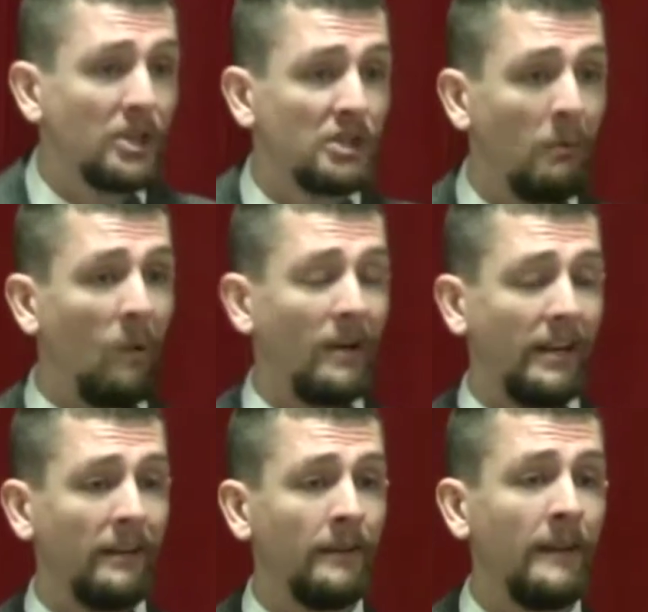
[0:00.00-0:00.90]
this
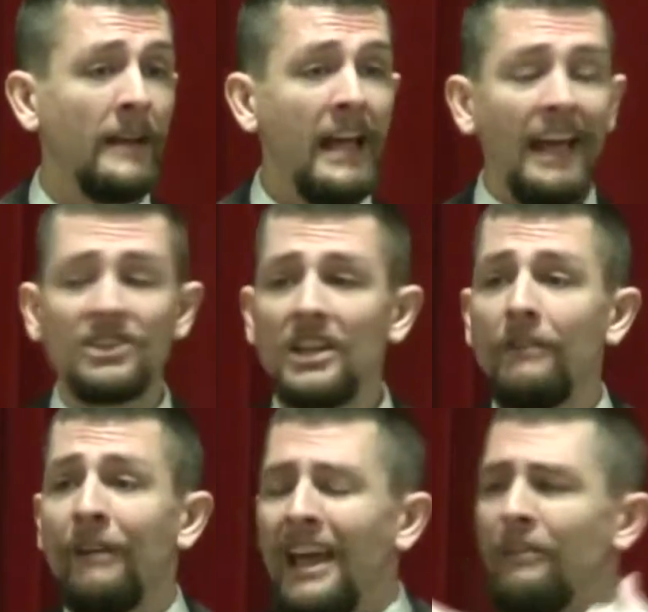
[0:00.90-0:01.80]
morning. Is that if,